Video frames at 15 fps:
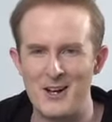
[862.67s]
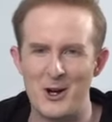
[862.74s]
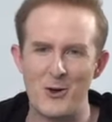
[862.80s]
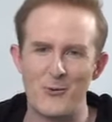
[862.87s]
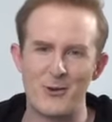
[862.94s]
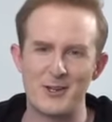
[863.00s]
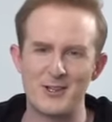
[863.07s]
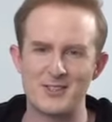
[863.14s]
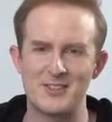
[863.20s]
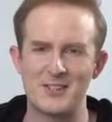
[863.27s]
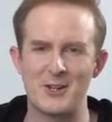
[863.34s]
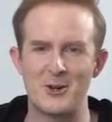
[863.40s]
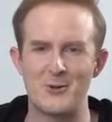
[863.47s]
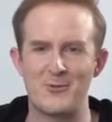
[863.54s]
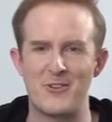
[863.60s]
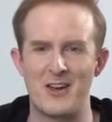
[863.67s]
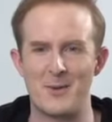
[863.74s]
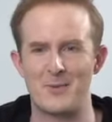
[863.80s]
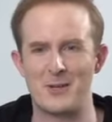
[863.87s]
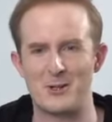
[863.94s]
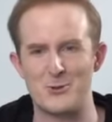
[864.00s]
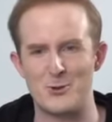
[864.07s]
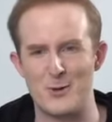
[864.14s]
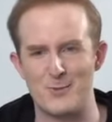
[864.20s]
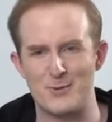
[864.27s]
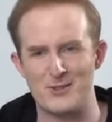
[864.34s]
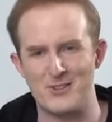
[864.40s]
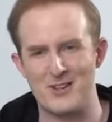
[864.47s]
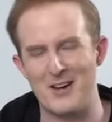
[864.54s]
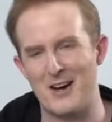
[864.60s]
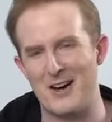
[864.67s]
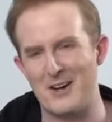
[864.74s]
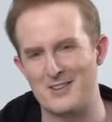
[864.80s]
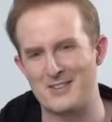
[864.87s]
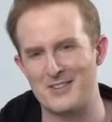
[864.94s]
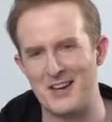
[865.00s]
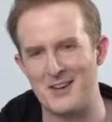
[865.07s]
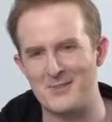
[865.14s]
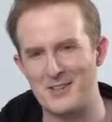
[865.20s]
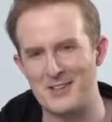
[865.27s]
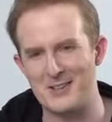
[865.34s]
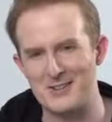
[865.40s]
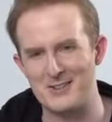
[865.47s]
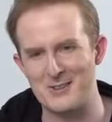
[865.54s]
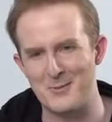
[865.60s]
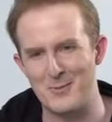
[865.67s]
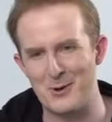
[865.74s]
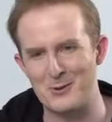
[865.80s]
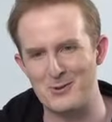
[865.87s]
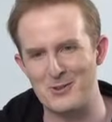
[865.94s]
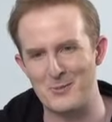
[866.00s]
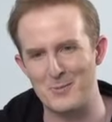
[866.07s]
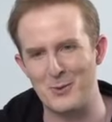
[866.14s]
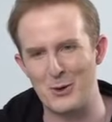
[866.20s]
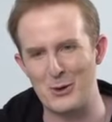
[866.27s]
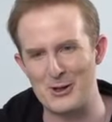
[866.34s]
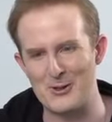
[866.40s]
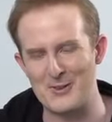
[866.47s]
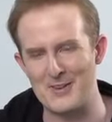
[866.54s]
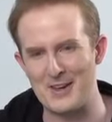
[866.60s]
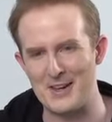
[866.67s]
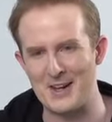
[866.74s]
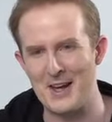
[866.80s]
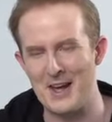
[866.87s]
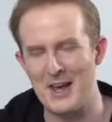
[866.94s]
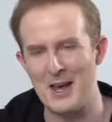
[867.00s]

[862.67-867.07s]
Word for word: Obviously on family trips, uh, safety is the most important thing.